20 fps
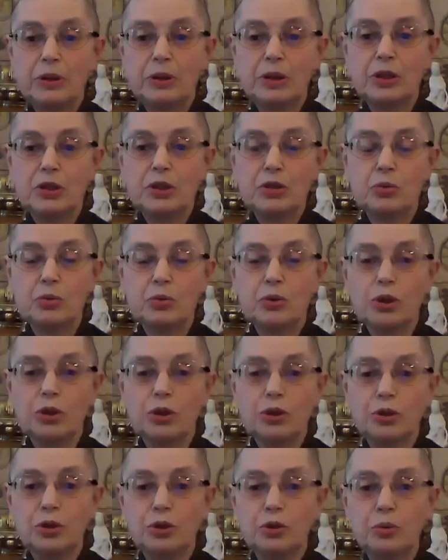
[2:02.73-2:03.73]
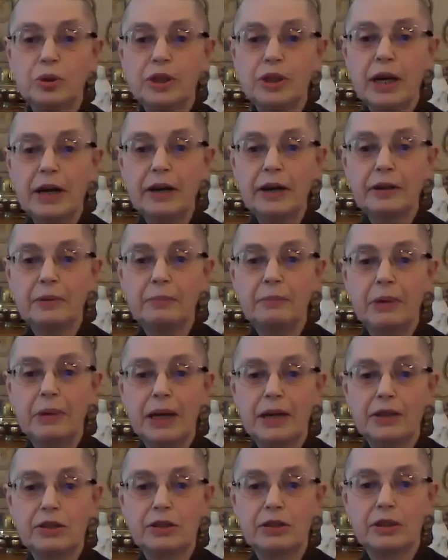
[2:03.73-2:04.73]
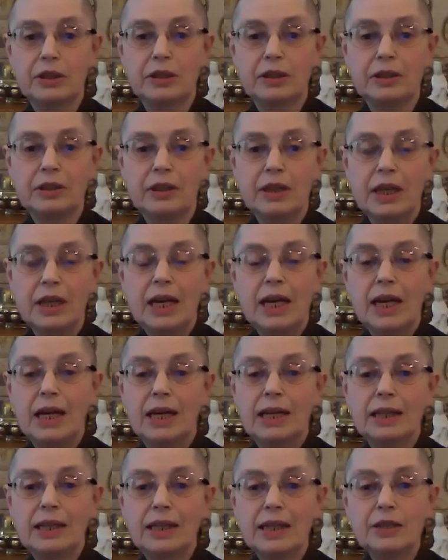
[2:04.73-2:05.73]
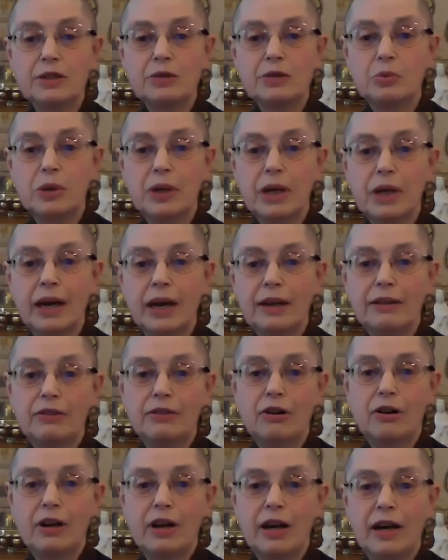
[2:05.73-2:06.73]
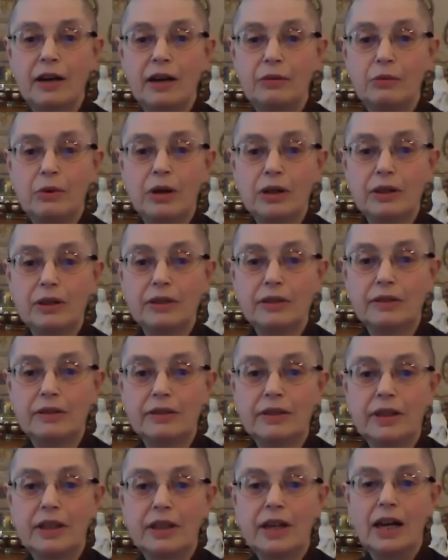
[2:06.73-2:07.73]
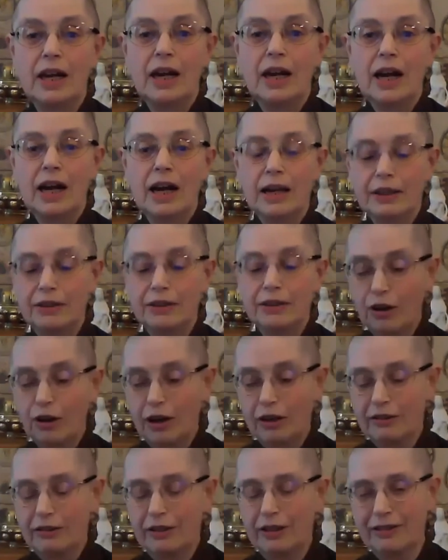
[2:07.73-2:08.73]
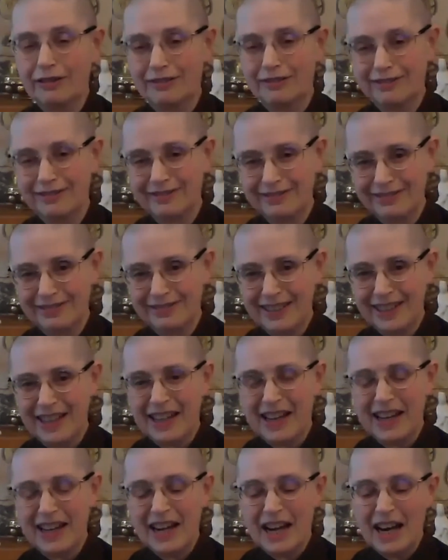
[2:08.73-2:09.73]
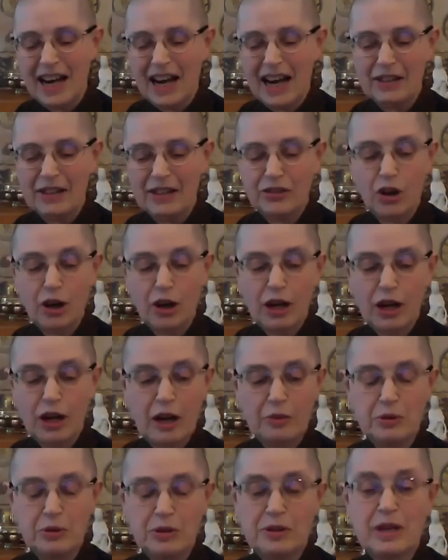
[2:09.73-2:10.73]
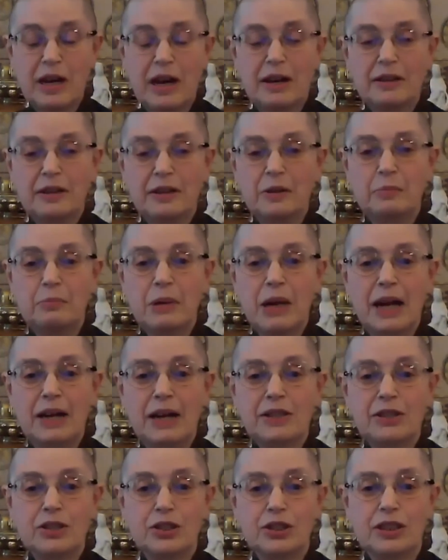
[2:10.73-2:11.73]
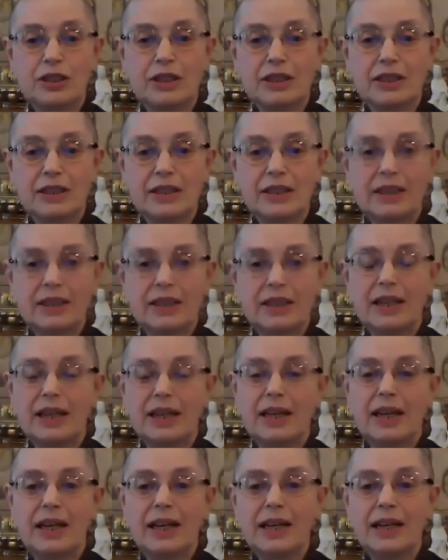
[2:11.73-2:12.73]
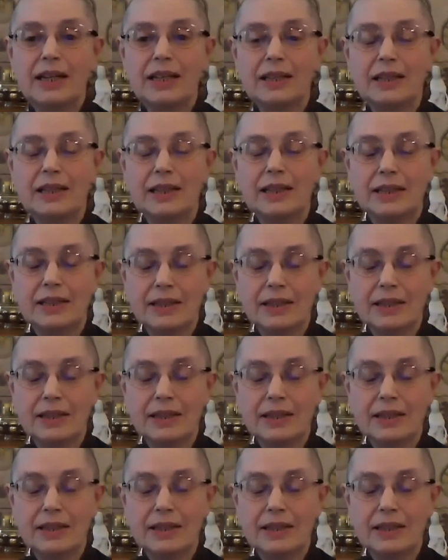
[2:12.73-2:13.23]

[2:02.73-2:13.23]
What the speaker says: this world who were not compassionate. And guess what I thought I was? I thought I was not compassionate. And